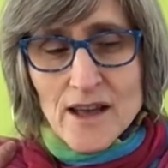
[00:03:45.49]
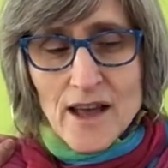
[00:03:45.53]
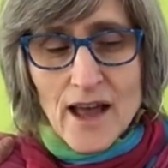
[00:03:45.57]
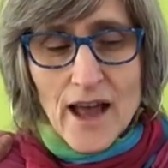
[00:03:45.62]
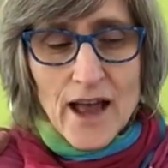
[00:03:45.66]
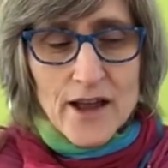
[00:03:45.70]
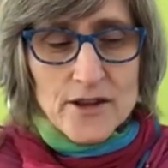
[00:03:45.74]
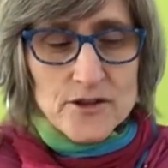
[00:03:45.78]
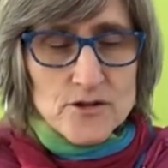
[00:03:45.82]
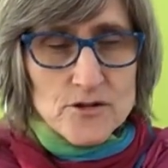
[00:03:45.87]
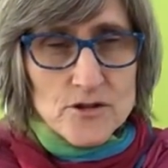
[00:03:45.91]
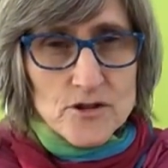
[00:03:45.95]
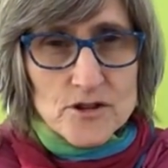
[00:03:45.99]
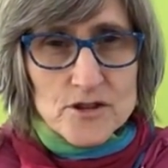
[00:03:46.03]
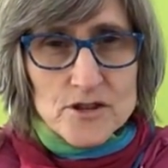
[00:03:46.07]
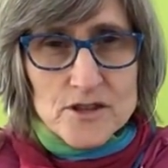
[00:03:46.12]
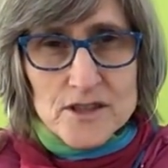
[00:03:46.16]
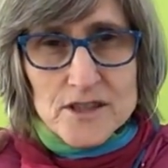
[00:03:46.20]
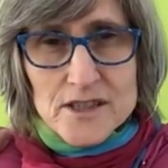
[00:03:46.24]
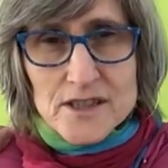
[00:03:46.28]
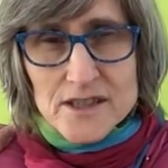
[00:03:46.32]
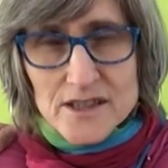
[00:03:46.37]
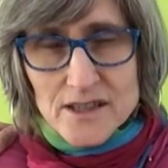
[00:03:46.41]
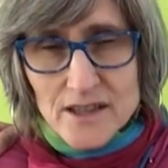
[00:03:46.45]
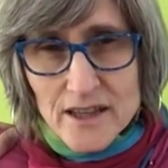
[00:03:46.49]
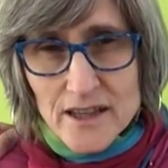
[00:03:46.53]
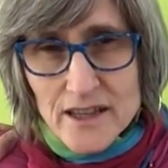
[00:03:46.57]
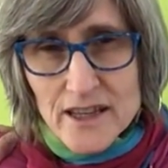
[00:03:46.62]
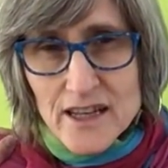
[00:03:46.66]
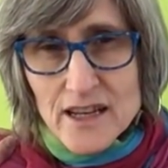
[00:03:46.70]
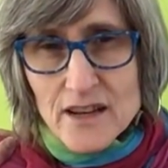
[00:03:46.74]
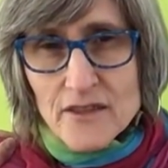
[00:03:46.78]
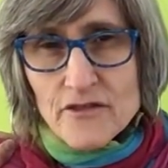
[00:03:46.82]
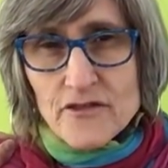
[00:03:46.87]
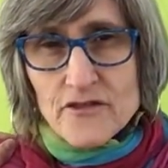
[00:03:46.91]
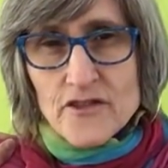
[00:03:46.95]
and you're
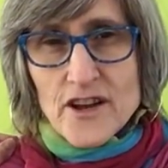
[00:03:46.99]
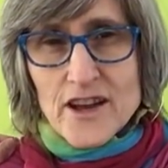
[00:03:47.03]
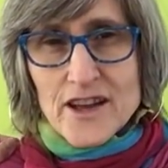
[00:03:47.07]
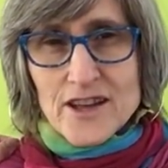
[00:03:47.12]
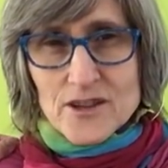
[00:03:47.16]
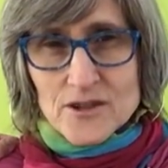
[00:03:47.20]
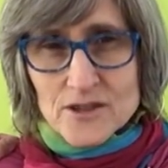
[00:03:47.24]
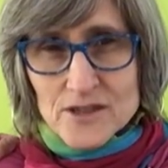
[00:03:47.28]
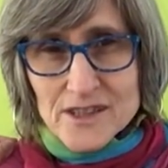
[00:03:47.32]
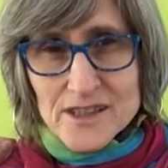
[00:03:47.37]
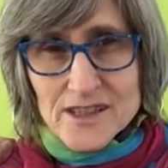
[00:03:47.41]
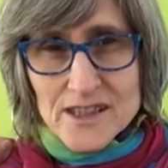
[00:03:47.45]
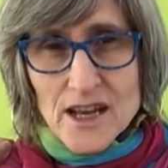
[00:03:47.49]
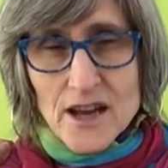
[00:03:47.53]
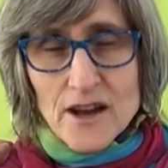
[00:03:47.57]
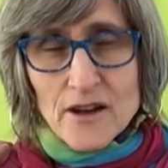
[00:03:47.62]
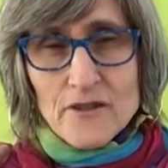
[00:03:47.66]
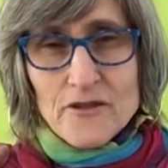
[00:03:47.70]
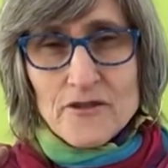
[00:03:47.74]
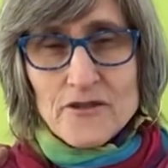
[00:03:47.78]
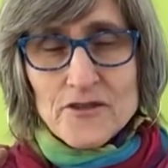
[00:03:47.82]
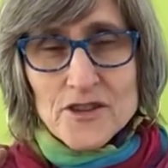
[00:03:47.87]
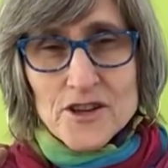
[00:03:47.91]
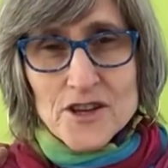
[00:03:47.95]
solidifying yourself.